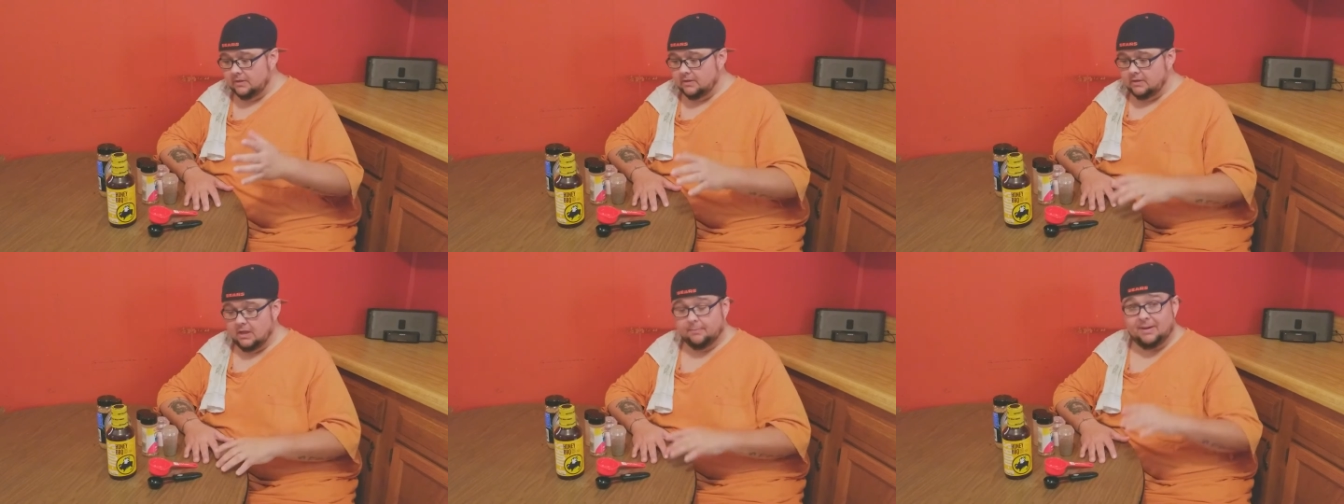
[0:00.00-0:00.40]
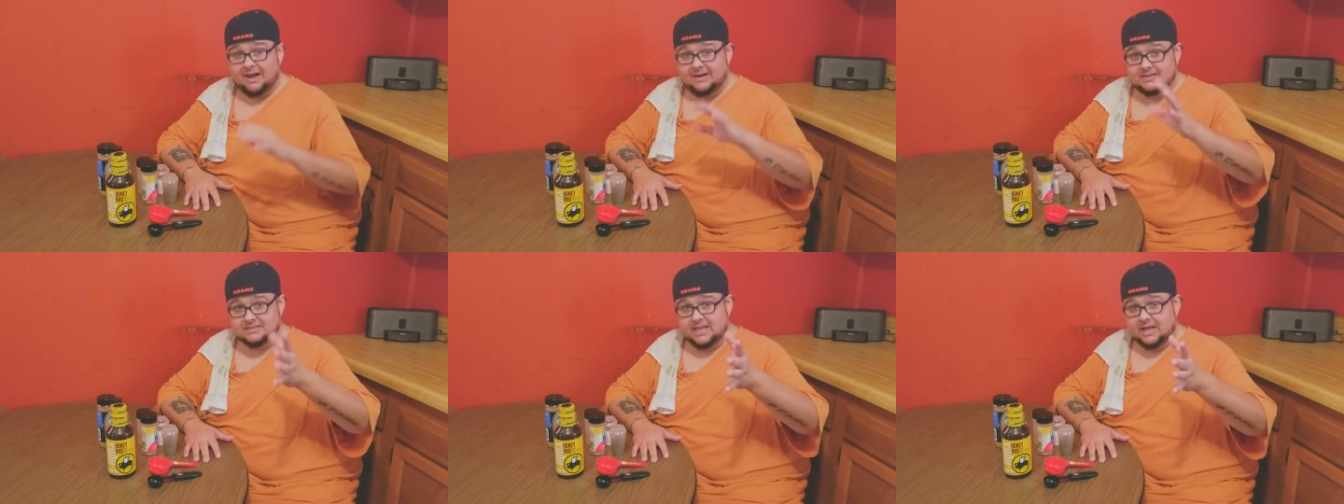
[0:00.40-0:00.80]
It
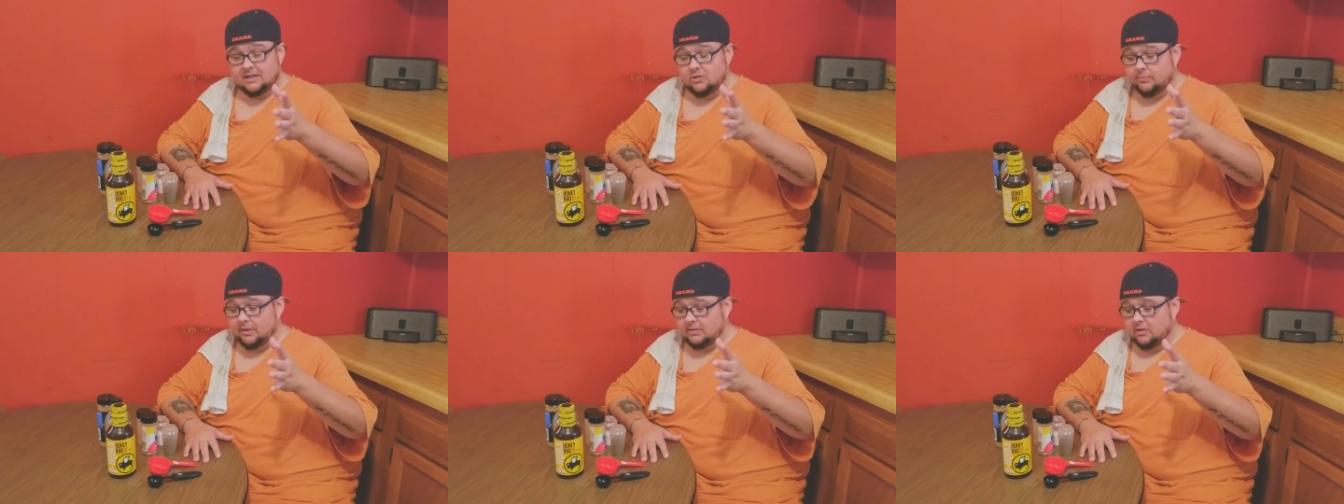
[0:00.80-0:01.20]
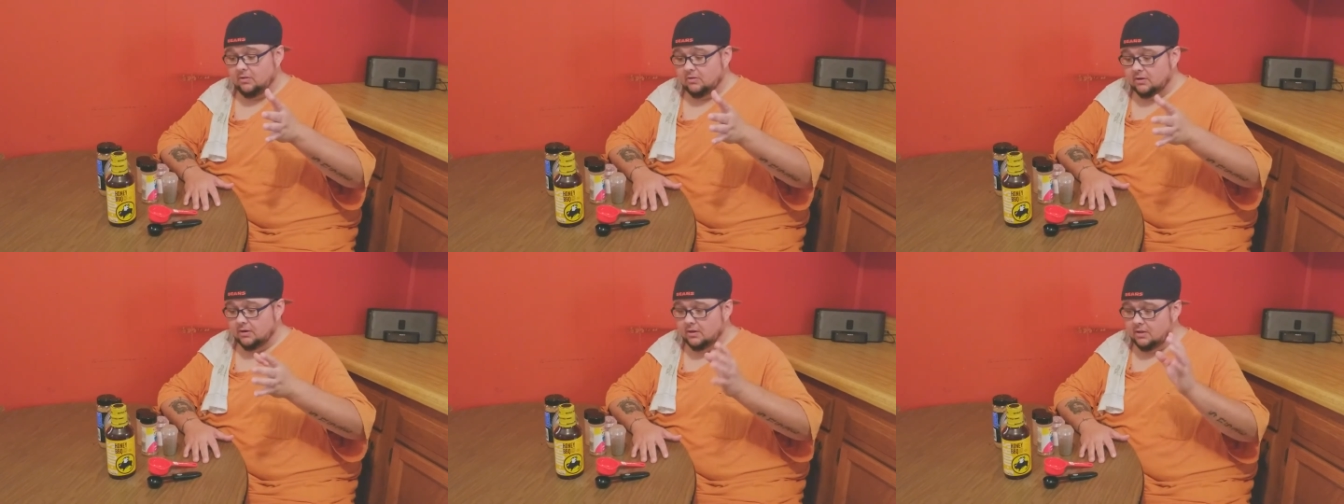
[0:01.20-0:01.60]
might just take a little bit
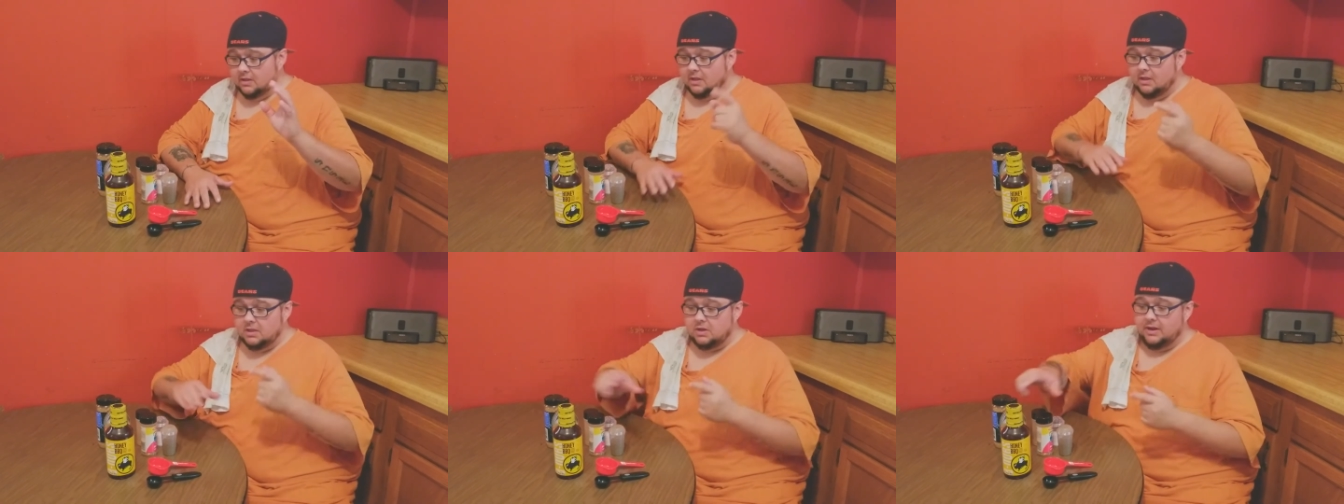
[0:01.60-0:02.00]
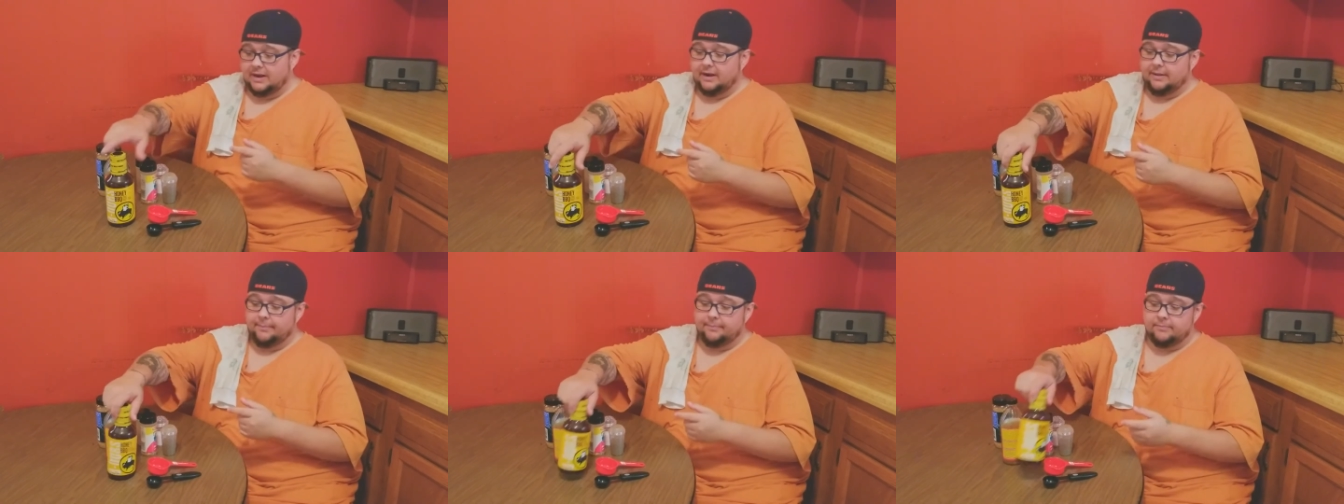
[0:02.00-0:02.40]
longer. You
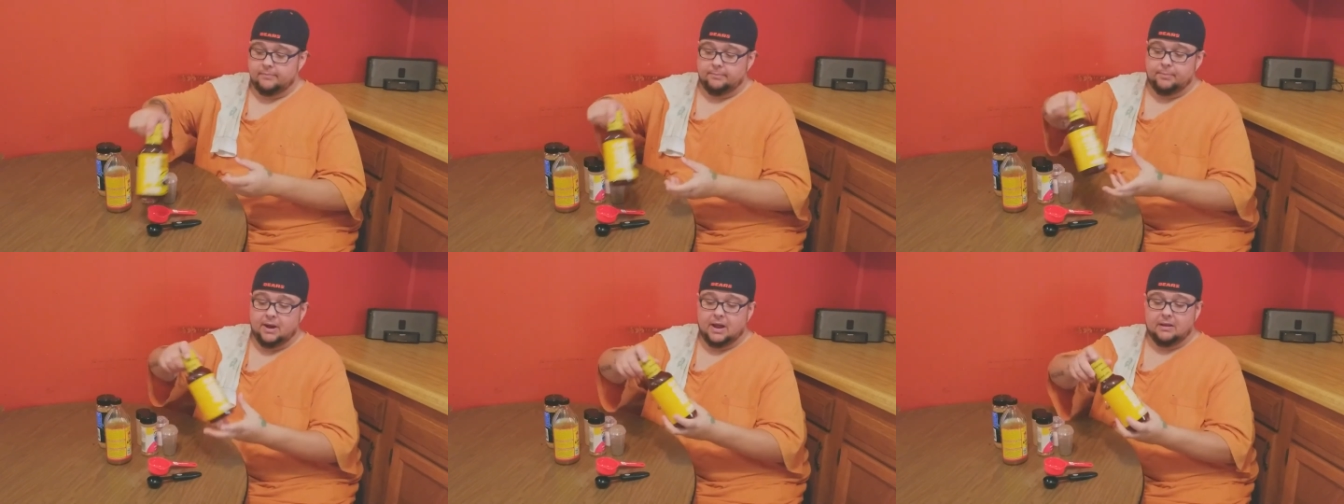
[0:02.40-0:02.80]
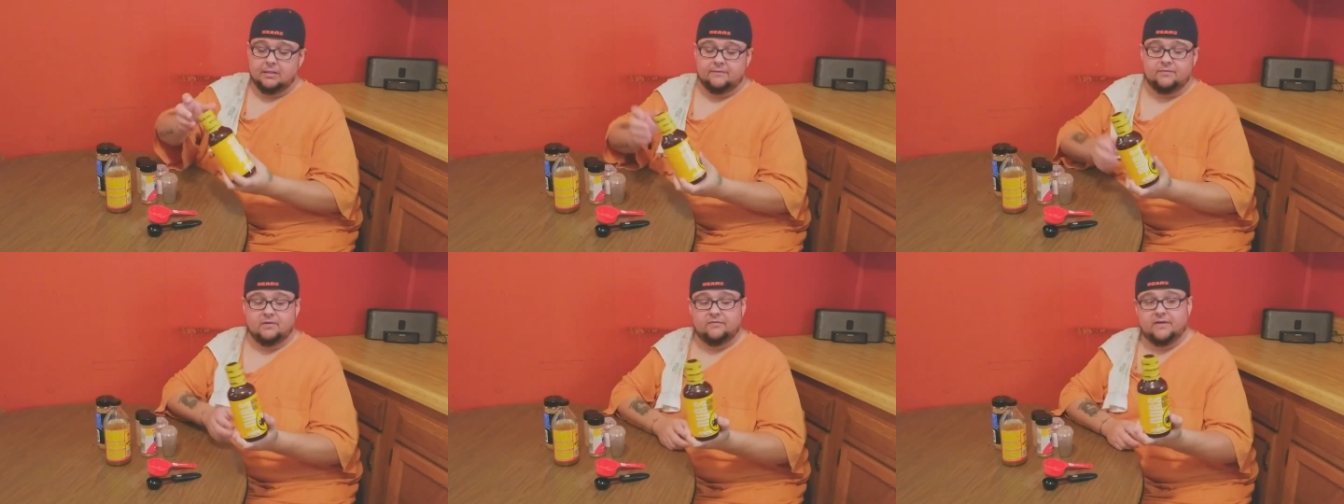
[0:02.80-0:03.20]
need a
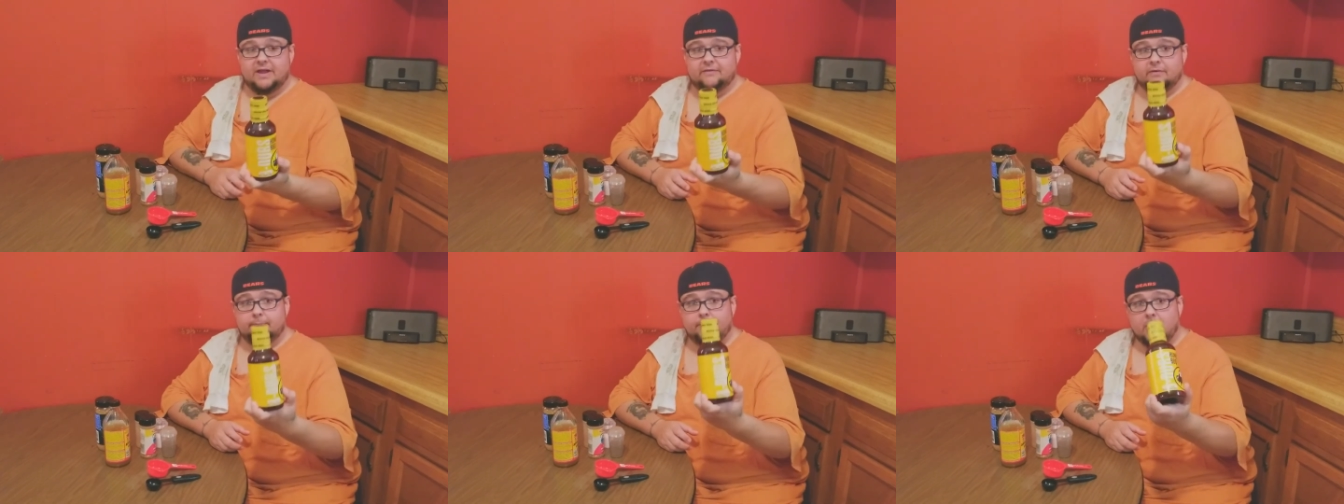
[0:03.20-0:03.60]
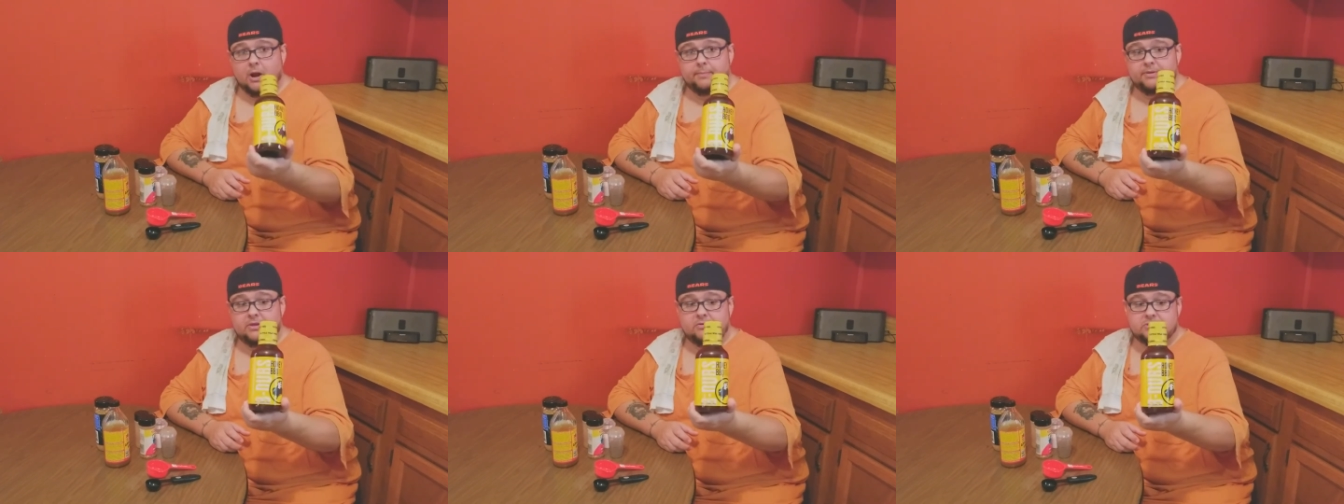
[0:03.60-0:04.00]
bottle of your favorite
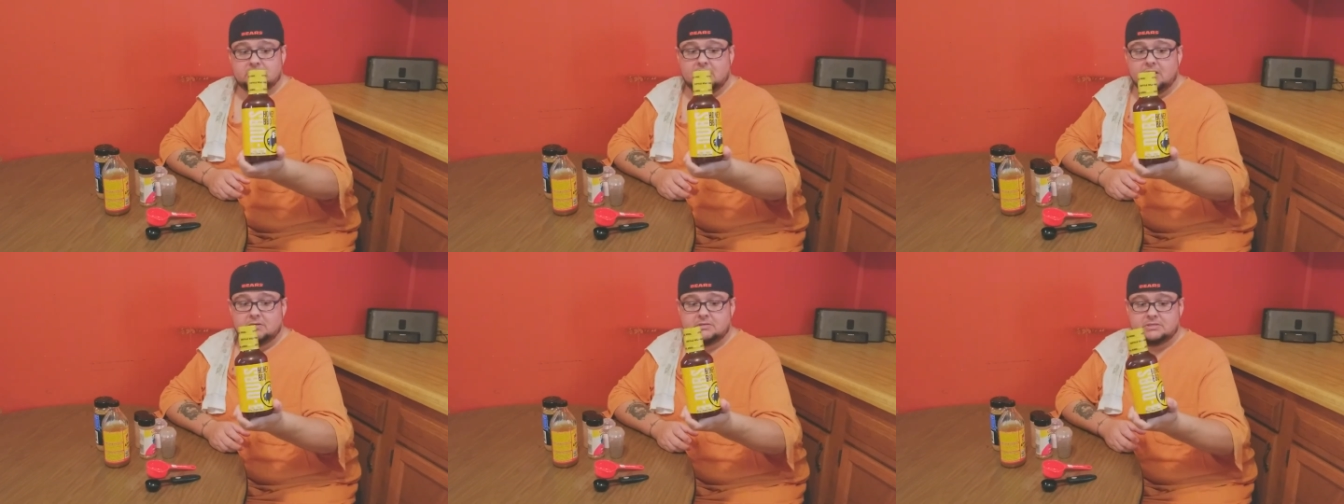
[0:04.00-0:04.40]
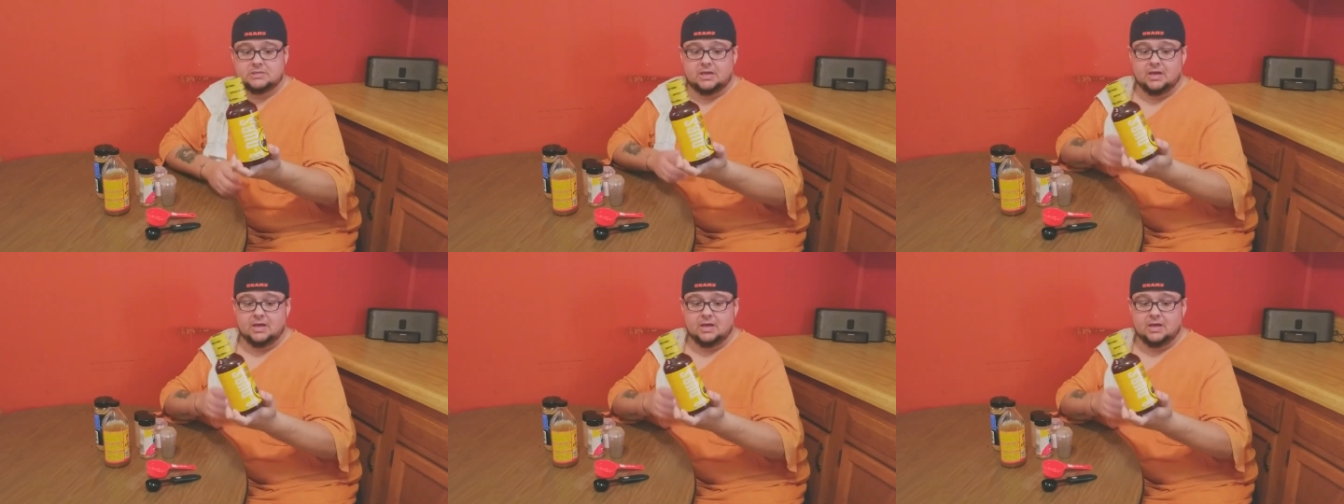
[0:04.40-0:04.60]
barbecue sauce.